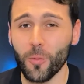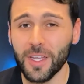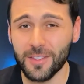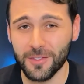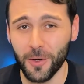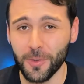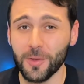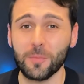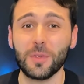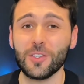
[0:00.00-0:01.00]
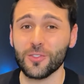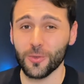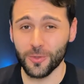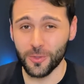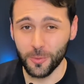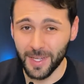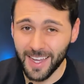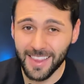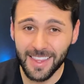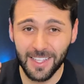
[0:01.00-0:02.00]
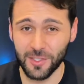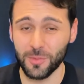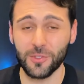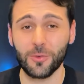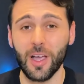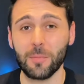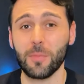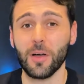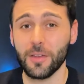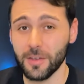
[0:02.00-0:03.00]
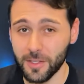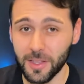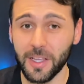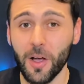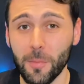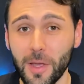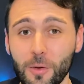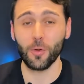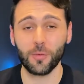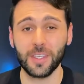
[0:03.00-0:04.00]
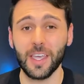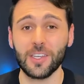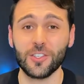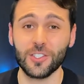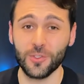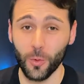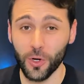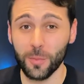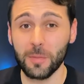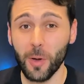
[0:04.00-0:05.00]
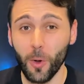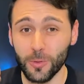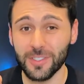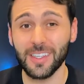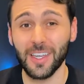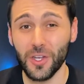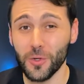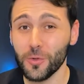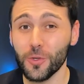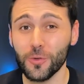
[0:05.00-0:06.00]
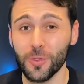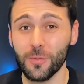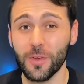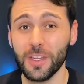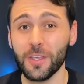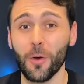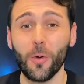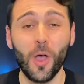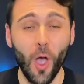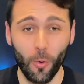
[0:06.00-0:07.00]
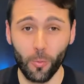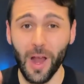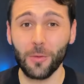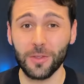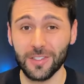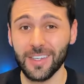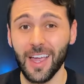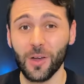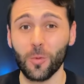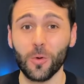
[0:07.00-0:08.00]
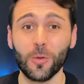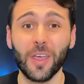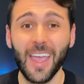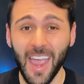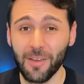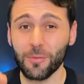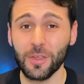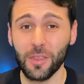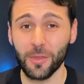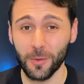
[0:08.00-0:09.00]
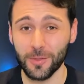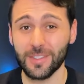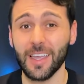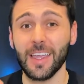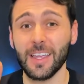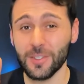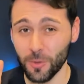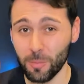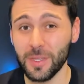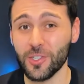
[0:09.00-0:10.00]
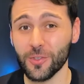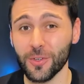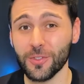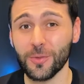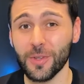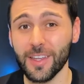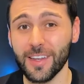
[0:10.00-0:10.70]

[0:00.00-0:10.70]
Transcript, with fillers: we get started, be sure to hit that subscribe button, click on my notifications. We're gonna be posting a new YouTube video around the snack world every Thursday, so be sure to tune in.